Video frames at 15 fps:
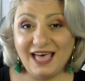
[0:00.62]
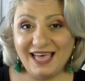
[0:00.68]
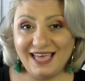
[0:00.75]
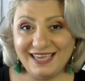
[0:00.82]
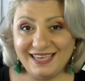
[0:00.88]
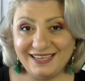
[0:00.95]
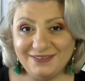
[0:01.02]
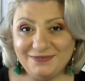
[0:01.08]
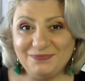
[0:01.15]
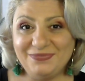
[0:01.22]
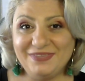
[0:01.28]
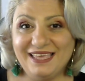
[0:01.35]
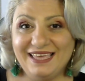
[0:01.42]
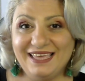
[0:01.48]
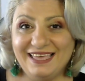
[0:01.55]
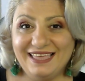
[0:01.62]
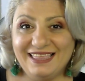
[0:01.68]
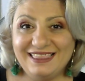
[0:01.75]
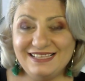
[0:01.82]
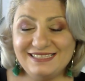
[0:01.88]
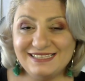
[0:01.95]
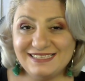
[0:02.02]
Hi,
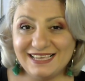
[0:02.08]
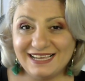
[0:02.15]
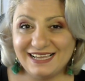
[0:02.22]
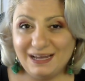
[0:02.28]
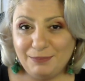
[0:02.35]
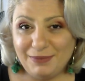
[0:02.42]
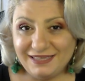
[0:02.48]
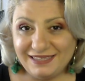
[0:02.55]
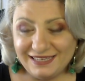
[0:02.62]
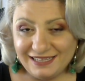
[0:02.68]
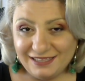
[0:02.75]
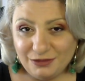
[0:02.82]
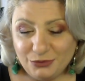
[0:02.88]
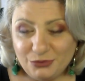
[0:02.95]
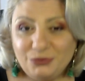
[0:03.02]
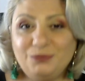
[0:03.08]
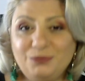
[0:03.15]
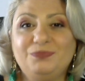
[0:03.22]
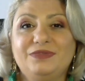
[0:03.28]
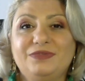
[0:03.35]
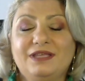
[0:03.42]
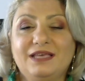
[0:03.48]
this is Thekla Petridou,
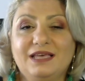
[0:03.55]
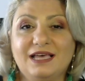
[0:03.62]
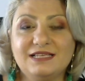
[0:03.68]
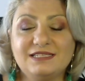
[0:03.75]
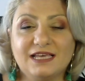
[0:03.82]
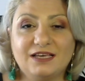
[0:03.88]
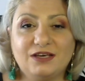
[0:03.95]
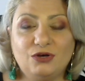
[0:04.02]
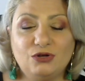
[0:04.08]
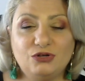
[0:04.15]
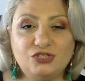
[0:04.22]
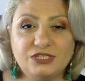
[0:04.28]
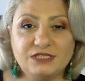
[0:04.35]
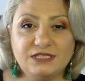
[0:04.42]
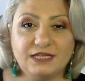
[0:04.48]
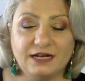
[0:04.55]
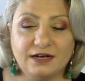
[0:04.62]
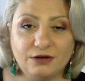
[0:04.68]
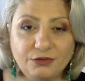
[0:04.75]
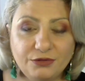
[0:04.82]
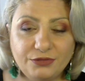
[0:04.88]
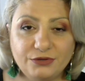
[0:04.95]
a psychologist and an
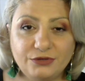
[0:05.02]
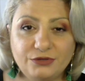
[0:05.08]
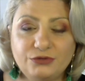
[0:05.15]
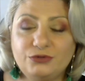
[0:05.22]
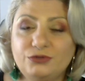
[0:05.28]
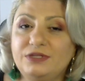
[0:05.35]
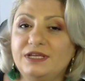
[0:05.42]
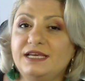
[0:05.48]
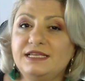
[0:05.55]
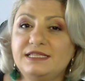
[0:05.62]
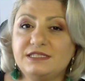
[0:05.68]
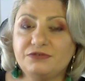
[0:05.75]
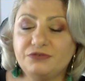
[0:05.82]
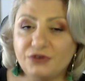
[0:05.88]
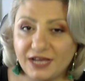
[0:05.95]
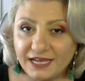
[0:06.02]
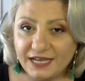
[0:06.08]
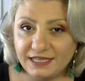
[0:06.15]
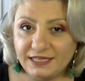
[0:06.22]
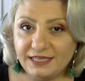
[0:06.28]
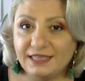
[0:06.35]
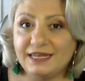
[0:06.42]
author. Today it's
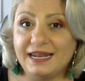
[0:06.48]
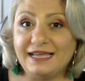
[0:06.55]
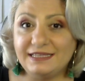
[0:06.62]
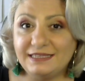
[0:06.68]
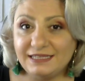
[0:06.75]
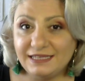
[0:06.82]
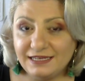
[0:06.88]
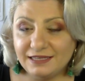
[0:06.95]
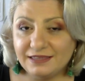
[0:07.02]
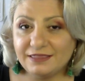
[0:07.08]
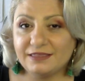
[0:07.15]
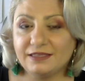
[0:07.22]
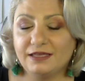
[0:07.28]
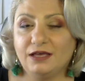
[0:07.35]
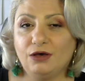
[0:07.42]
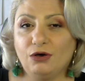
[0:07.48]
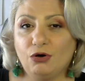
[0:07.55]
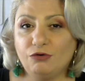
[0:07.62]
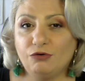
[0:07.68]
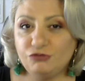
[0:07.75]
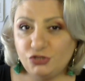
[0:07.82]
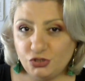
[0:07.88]
Friday, the 19th
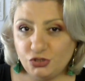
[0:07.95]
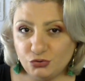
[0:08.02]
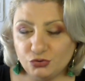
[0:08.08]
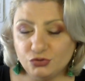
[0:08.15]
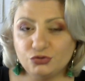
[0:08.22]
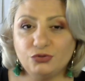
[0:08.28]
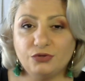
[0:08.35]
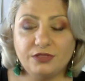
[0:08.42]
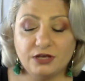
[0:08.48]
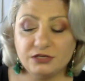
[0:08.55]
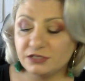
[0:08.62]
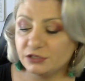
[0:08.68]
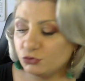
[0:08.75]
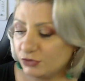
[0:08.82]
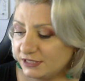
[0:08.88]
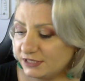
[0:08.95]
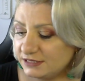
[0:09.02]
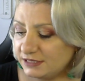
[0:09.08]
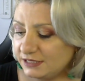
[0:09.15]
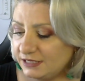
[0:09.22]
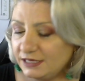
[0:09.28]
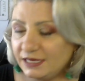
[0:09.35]
of June
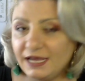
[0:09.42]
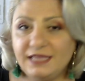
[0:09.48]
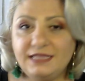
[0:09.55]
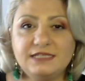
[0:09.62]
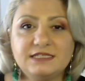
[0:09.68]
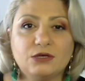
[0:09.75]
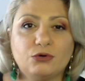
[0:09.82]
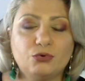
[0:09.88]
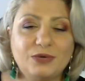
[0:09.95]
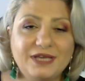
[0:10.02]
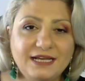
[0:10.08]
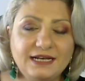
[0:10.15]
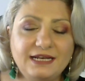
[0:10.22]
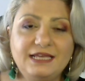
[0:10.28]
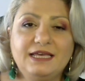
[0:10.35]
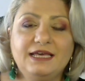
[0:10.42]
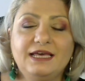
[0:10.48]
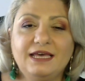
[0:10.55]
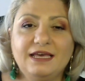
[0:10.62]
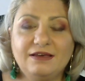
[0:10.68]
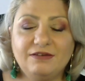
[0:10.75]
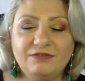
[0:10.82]
2020, and it's our weekly
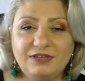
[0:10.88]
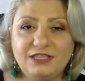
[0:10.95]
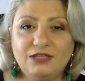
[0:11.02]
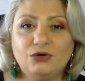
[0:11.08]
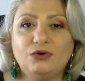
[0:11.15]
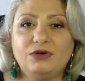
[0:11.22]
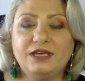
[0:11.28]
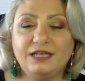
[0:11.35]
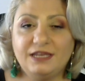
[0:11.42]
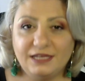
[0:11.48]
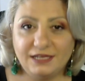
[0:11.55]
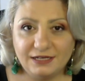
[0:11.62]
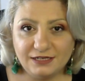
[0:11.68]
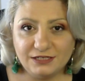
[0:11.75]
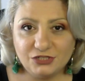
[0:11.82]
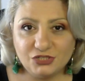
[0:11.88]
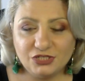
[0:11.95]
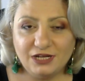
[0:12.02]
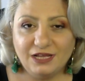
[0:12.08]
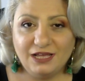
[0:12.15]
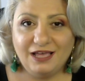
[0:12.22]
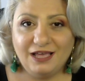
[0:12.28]
video in English.
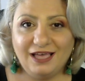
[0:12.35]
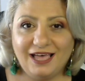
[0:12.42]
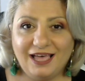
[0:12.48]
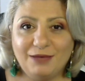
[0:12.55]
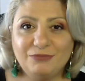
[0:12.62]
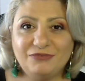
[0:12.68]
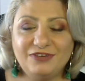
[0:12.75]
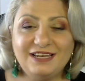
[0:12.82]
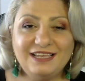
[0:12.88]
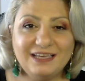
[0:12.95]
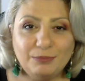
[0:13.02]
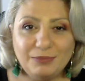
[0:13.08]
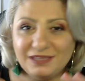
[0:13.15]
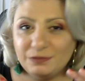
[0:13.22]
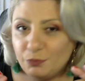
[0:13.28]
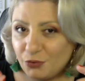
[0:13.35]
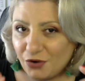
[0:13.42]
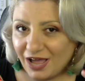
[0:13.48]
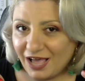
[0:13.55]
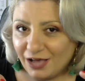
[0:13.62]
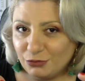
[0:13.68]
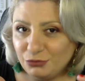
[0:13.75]
I'm feeling a bit
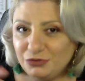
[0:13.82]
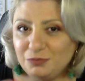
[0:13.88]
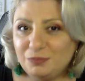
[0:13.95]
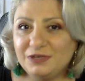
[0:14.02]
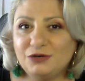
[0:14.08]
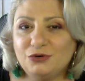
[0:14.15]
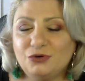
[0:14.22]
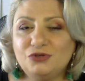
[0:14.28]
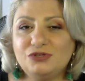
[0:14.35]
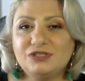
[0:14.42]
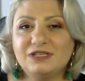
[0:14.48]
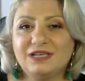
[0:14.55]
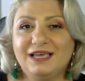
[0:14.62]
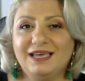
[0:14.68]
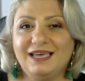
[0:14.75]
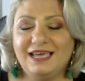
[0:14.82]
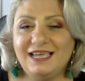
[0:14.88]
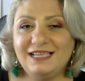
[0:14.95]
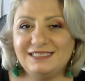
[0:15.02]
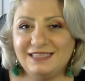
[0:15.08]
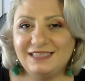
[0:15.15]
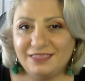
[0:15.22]
proud because
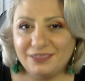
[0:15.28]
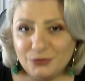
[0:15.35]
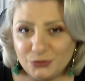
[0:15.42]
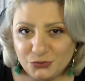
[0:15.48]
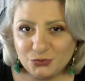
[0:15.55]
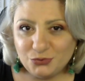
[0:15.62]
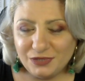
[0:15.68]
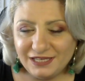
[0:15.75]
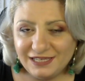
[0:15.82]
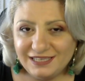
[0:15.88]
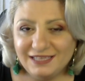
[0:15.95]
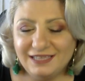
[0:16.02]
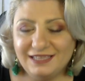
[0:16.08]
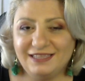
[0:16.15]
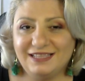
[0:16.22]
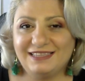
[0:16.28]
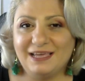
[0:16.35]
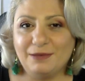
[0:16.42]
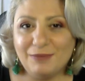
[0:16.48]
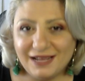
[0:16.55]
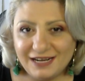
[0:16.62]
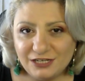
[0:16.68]
it's the third week that I
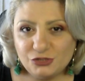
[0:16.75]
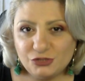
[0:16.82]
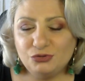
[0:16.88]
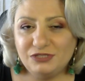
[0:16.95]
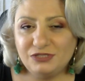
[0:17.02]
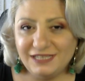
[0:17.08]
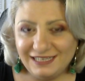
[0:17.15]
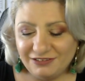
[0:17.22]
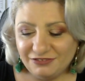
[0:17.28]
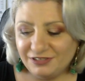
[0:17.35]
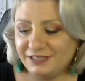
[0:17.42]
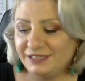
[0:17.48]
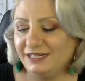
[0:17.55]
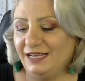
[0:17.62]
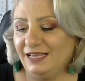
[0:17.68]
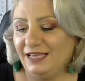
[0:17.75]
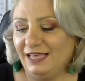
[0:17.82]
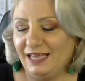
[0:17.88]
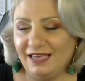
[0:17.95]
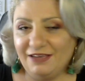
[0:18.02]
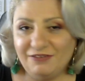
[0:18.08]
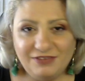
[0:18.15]
managed to deliver
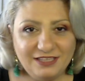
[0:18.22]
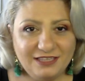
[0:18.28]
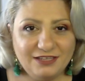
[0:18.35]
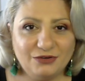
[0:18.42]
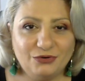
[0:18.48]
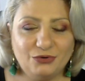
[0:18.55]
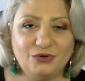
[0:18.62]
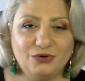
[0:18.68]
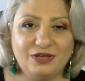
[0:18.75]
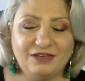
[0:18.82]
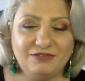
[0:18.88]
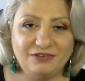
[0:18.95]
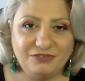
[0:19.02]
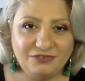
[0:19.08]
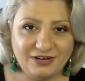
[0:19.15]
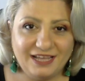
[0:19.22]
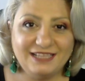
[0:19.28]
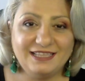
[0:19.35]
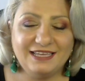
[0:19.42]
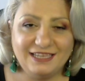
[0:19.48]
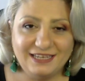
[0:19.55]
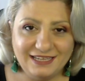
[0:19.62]
a video every
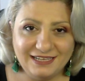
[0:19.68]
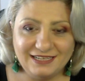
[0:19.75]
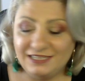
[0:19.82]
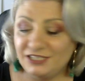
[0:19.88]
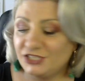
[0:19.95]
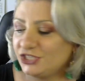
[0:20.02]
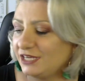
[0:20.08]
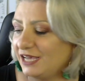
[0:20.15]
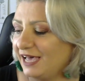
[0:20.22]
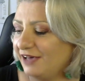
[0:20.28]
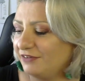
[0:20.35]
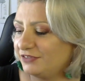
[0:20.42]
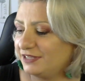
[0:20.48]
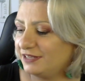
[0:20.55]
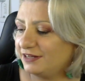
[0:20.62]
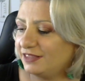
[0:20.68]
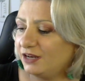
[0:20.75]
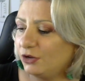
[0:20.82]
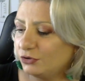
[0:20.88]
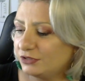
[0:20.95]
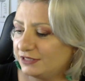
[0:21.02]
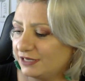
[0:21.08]
Friday in English after the
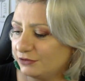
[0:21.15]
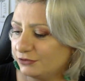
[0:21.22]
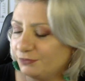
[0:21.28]
lockdown.